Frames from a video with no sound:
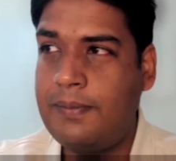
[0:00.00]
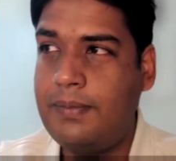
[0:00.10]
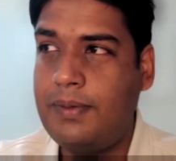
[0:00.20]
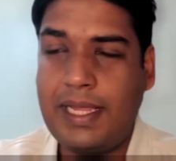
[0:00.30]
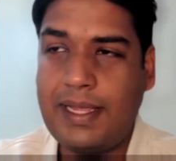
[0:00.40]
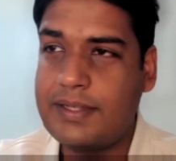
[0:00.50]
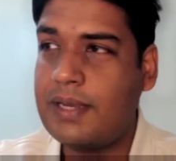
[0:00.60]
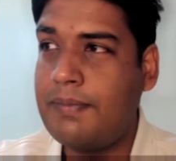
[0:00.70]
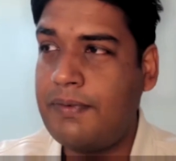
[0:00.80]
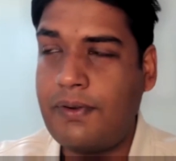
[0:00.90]
like I
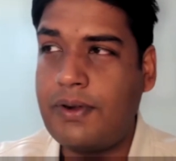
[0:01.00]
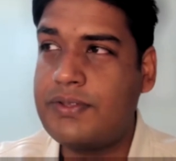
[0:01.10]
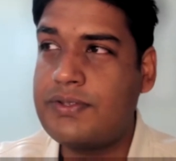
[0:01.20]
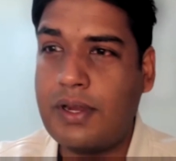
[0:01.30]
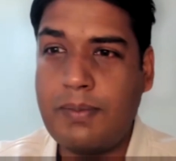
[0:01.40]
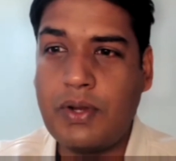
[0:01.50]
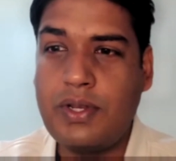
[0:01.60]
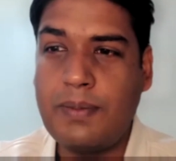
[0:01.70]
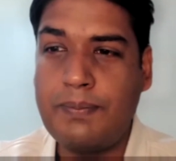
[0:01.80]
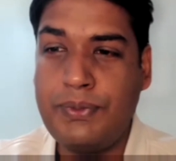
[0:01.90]
said before, it's all about
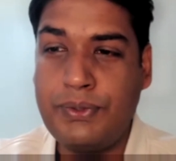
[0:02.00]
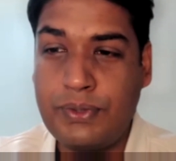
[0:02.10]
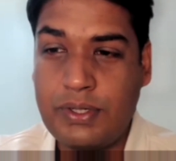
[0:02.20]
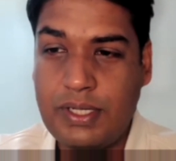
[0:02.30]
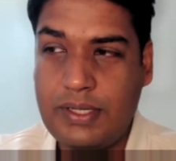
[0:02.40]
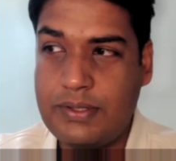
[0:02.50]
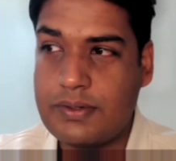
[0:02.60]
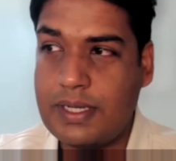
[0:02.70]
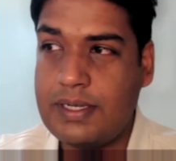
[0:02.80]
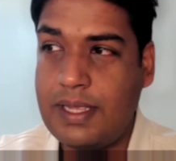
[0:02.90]
communities,
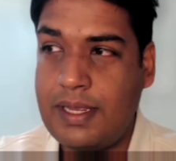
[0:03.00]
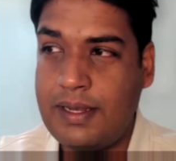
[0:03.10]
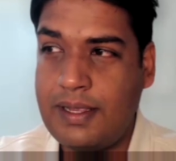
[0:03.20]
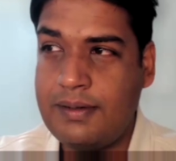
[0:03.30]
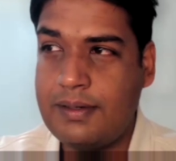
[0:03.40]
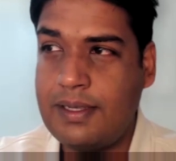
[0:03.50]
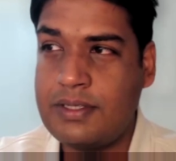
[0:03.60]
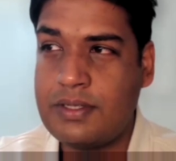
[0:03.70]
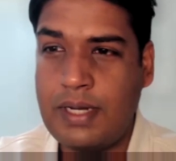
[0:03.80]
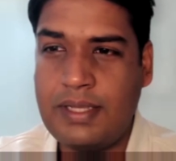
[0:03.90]
right? And
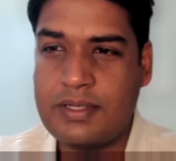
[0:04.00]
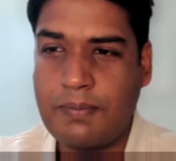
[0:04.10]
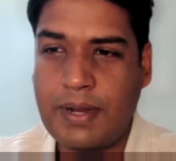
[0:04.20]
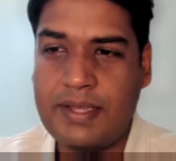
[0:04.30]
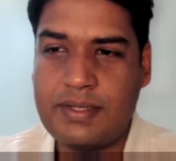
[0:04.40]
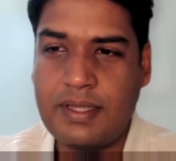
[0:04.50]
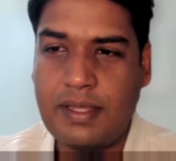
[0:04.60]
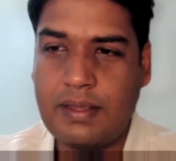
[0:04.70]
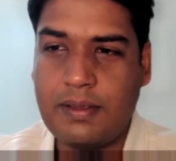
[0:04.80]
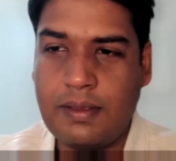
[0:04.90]
it's really surprising
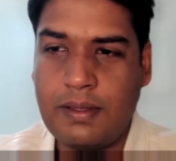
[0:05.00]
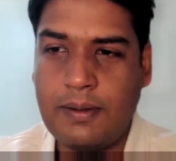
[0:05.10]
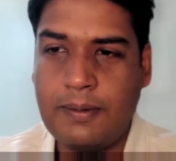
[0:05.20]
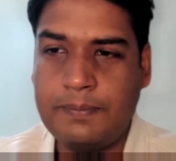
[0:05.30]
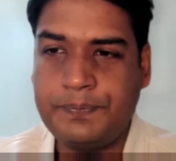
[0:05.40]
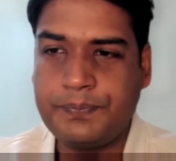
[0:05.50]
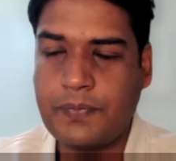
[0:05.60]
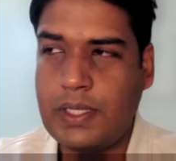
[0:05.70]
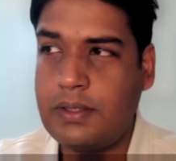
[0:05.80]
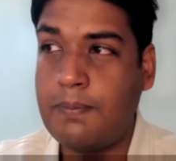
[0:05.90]
that
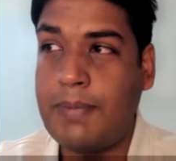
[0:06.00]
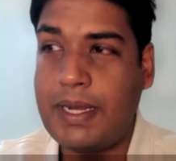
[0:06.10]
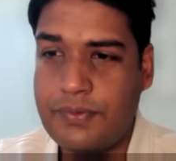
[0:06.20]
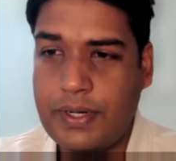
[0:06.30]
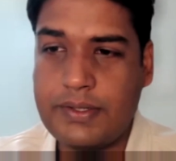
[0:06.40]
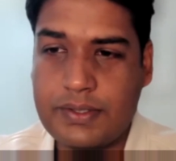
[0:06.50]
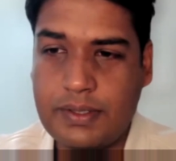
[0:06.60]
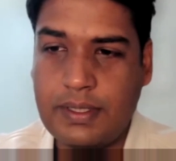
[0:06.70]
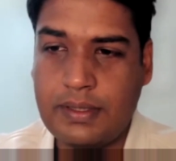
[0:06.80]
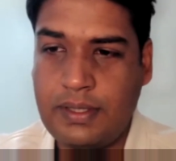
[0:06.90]
the metrics
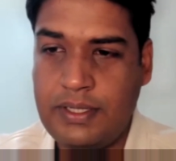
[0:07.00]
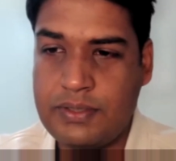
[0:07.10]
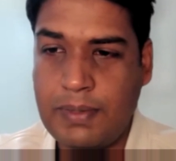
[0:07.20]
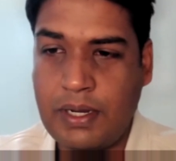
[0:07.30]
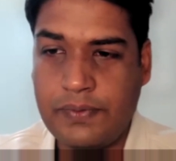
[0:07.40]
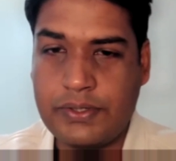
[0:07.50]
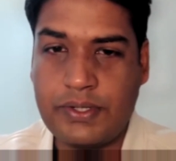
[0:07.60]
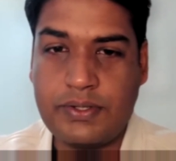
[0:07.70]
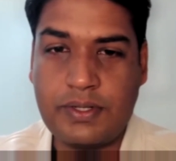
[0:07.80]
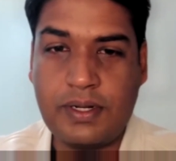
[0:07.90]
that these
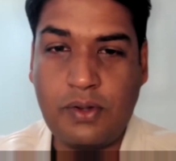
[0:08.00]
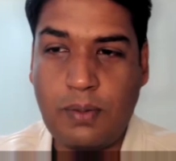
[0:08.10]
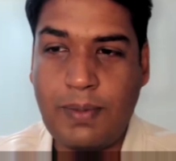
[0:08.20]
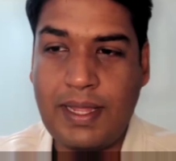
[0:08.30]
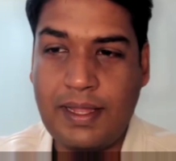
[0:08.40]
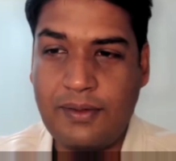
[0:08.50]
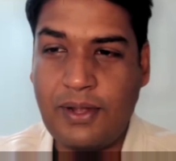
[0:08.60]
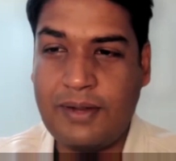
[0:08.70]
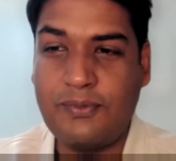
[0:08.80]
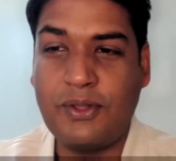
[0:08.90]
metaverses still go by
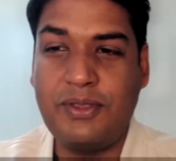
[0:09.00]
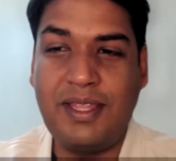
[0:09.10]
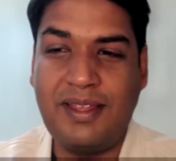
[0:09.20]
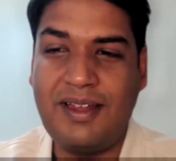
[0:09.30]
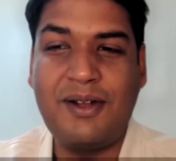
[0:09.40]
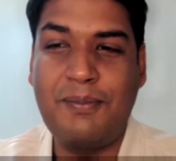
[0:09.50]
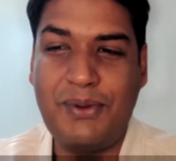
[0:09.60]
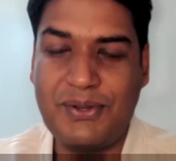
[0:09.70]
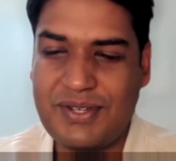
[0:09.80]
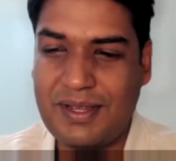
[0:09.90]
and what they are
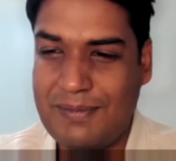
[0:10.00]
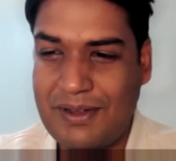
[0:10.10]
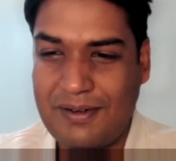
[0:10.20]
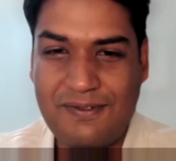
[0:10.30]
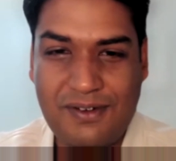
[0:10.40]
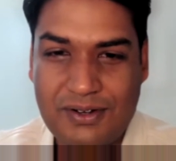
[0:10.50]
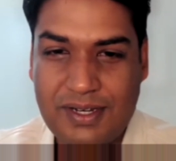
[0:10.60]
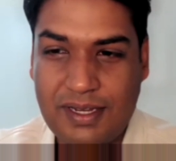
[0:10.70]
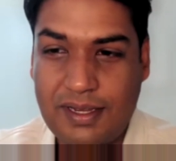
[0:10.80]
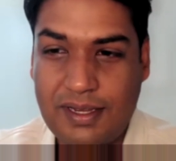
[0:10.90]
boasting about and
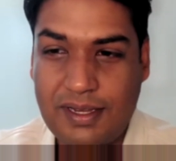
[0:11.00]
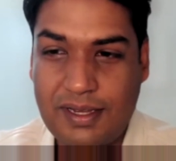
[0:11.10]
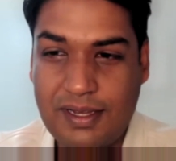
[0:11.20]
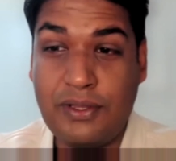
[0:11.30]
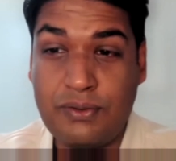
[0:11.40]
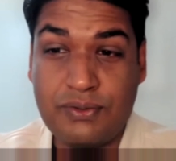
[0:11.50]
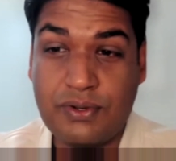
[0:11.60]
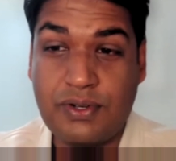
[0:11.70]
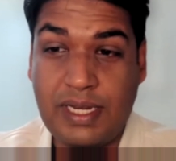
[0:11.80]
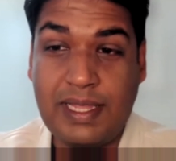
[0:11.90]
flaunting are DAUs, or
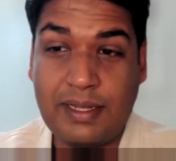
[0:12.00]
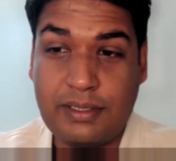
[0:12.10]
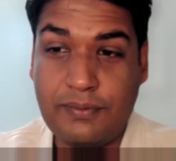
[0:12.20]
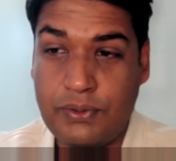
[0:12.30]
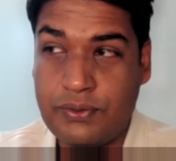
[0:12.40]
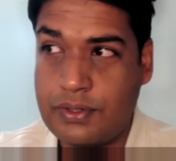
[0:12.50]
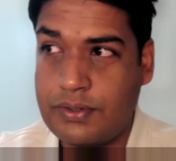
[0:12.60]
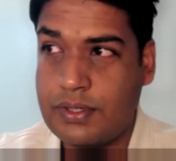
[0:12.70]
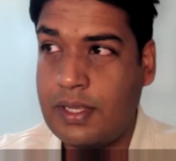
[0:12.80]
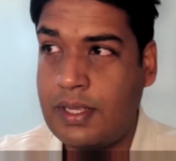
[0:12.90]
daily active users.